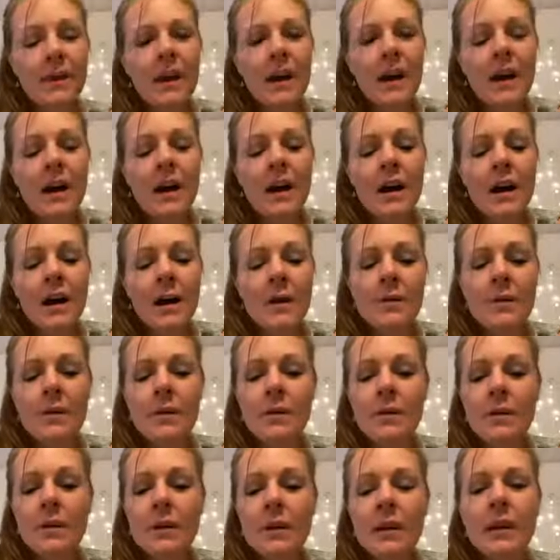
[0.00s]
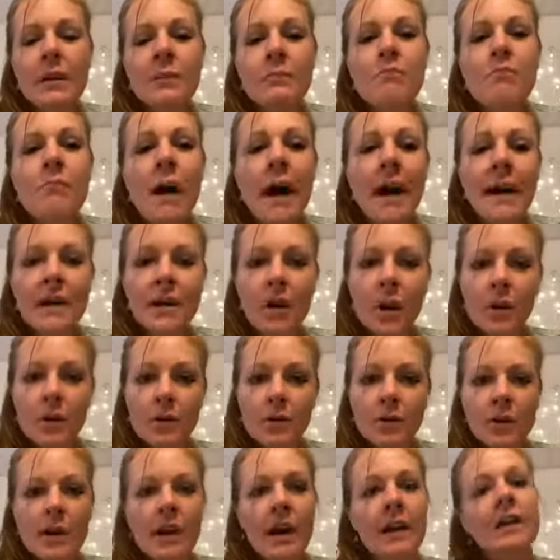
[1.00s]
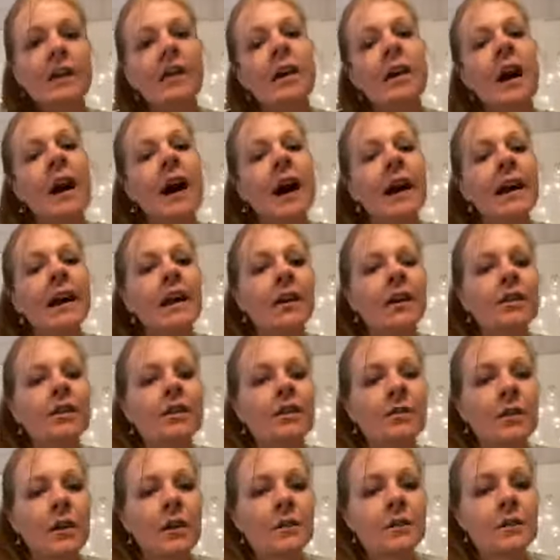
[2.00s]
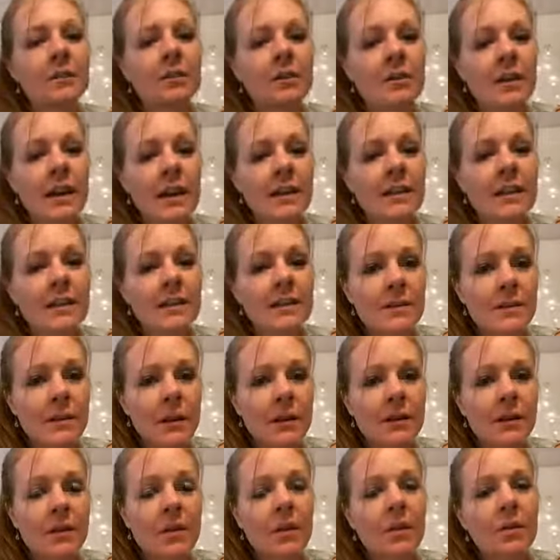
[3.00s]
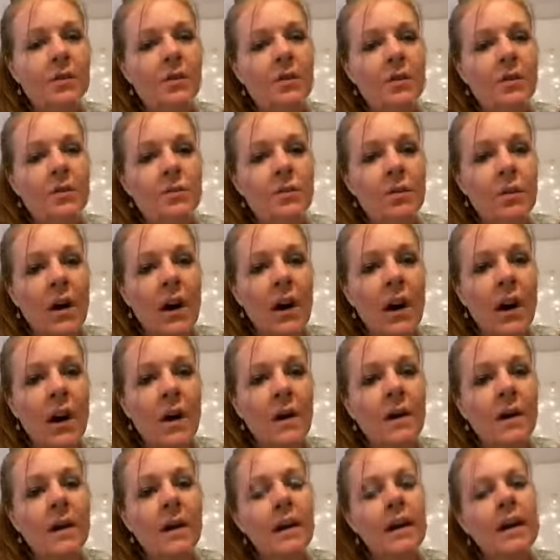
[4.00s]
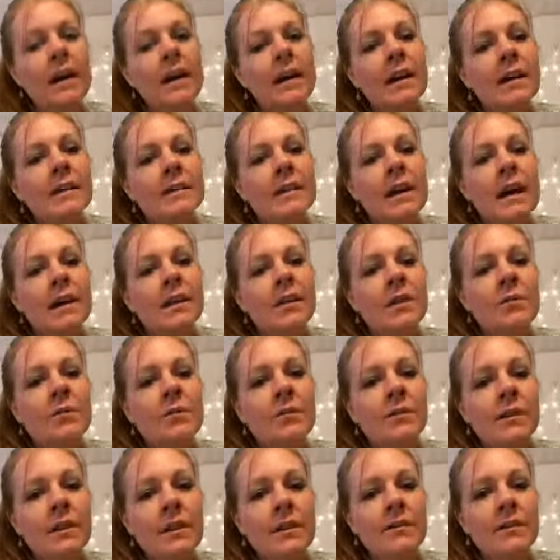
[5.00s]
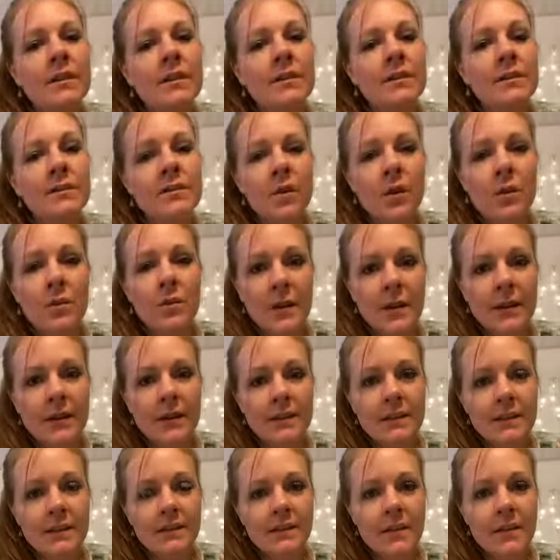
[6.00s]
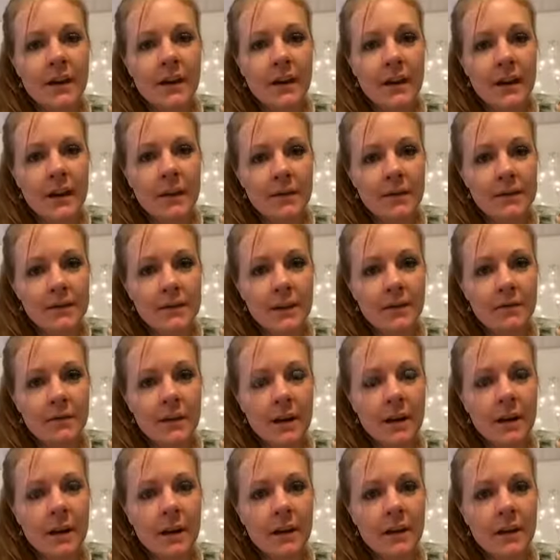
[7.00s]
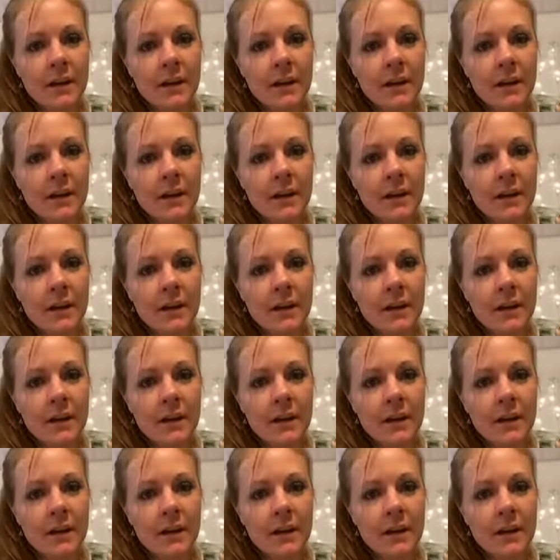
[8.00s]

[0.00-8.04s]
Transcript: Um, my culture, I heard you also say this about your culture as well, is that you believe in soulmate to the very end. Is that right?